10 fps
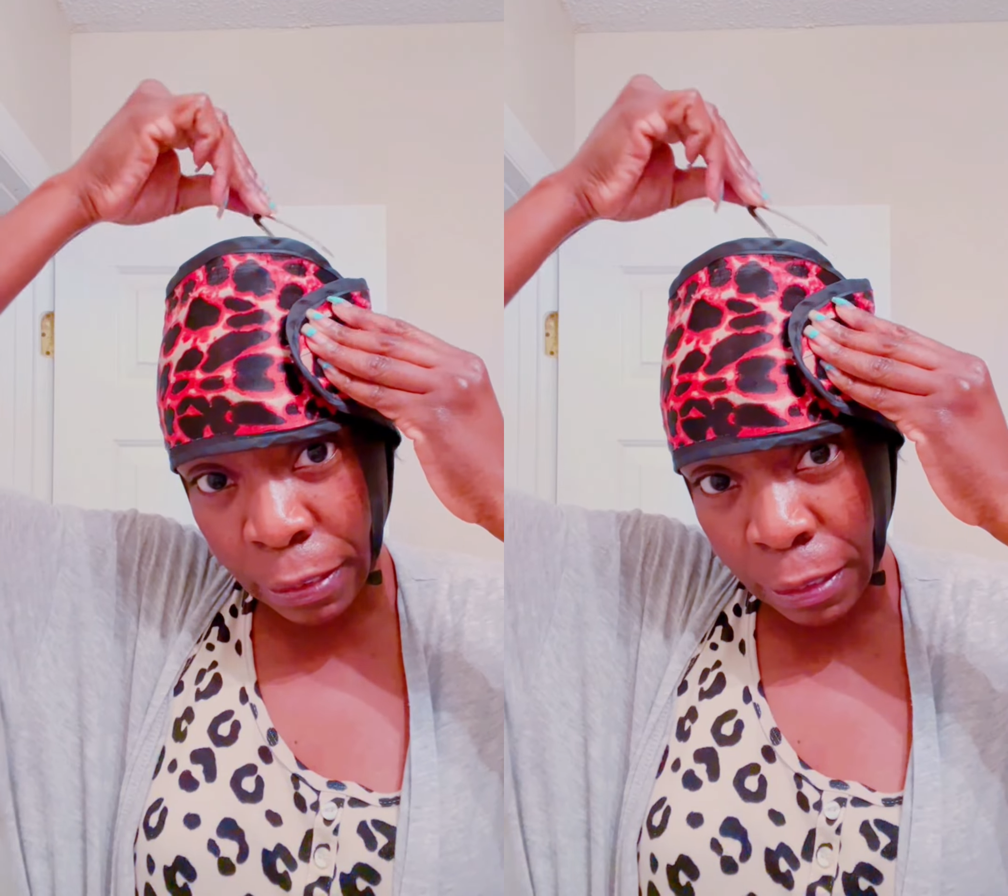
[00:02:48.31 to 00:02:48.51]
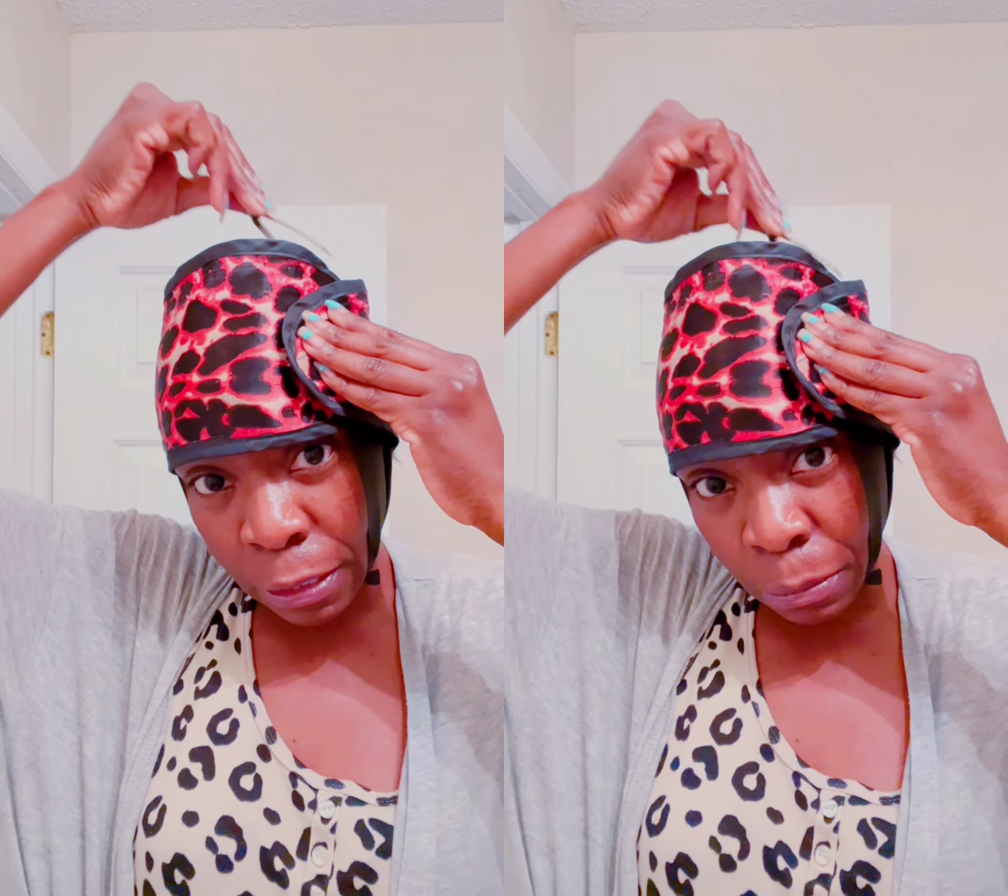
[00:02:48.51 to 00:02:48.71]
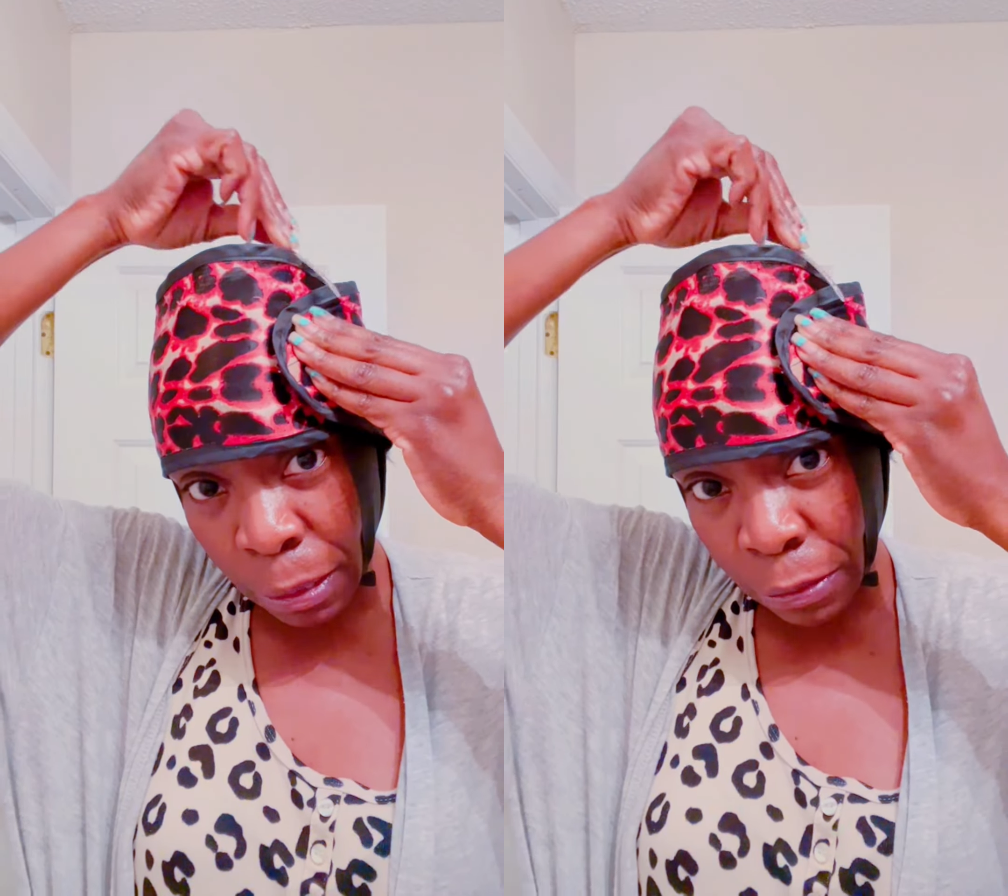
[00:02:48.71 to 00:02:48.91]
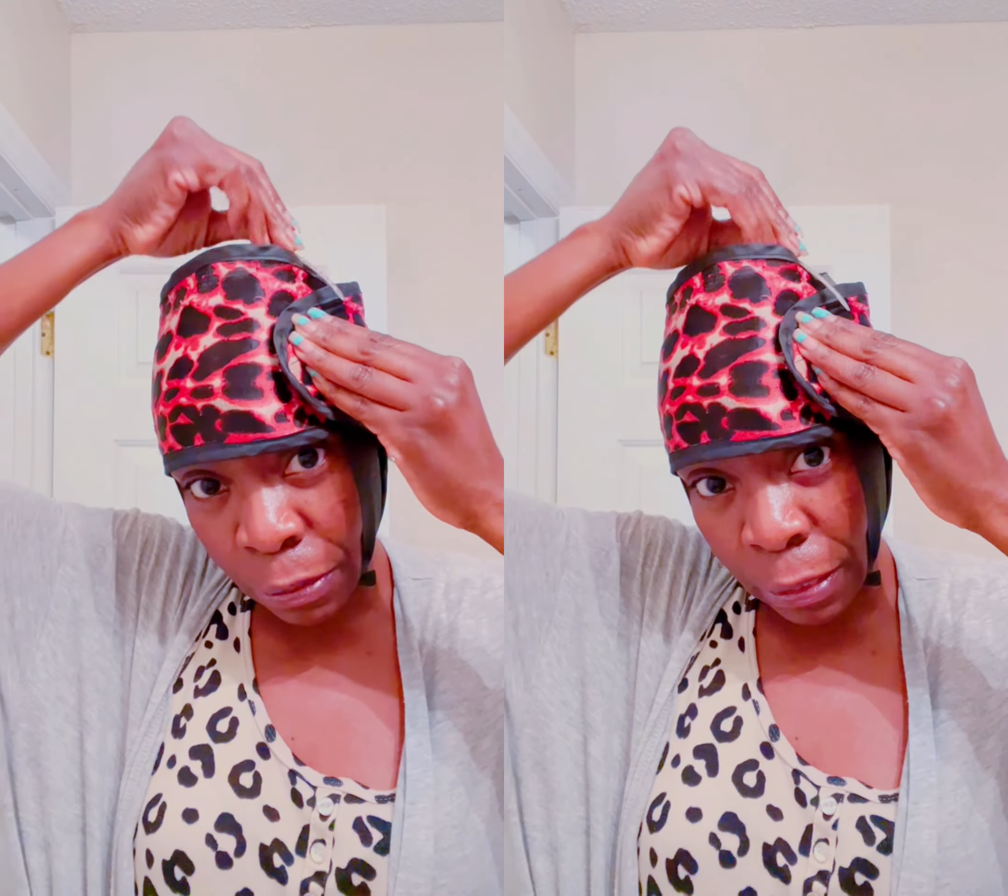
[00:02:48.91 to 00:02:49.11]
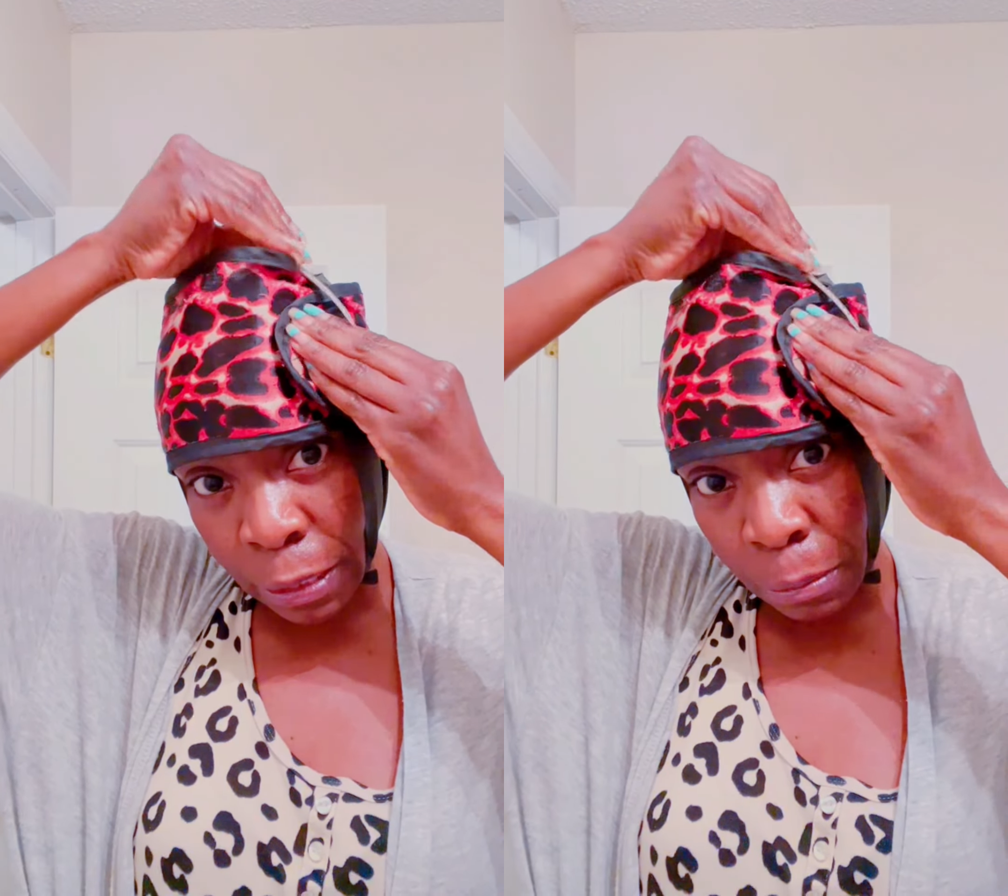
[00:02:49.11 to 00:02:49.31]
clips, my little
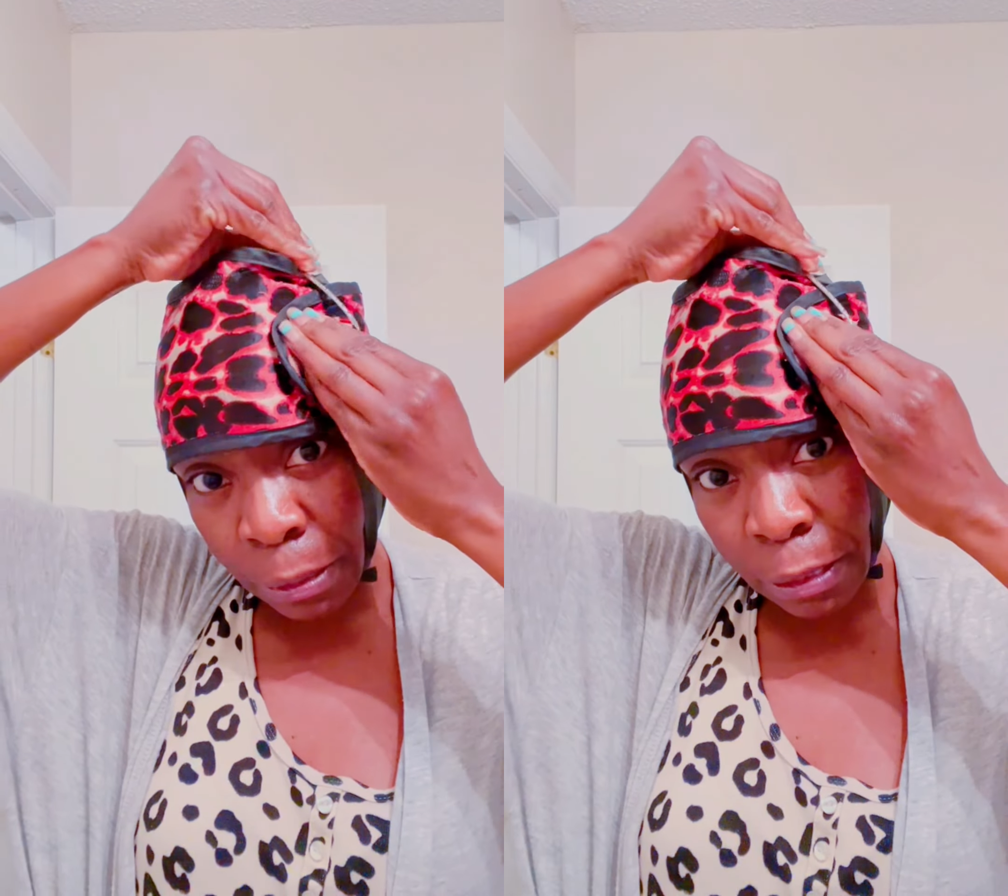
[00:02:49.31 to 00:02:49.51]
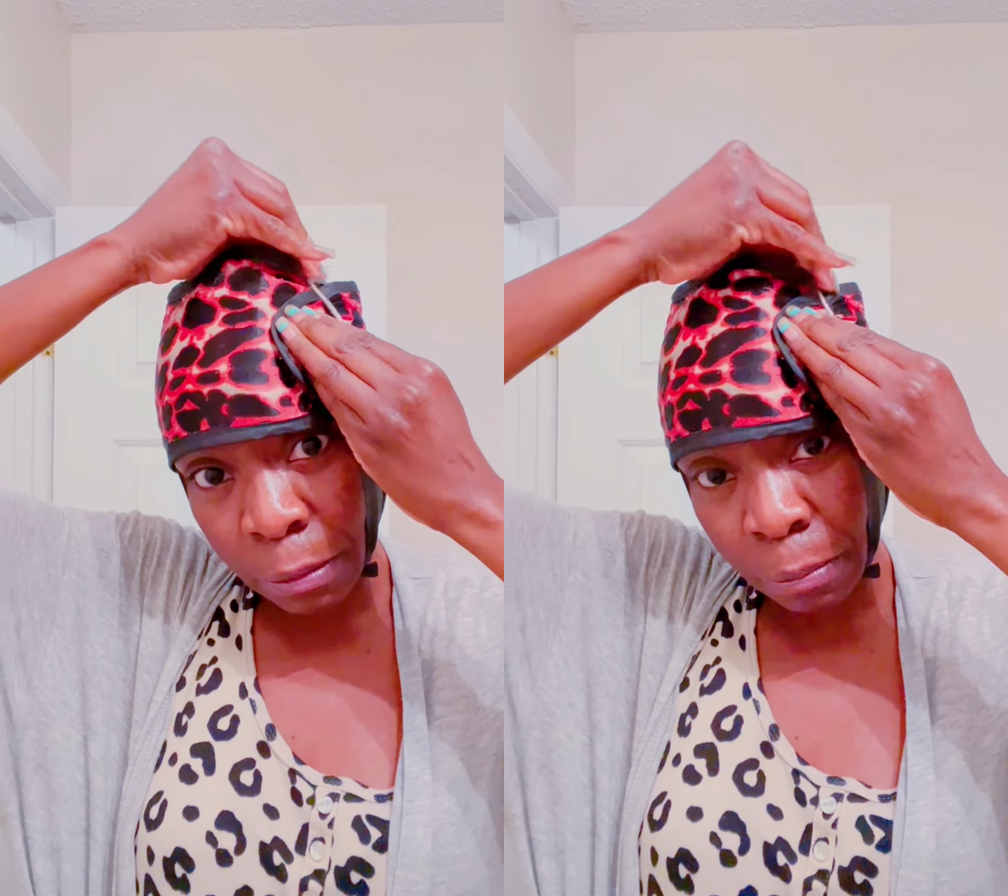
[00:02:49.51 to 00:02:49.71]
clips,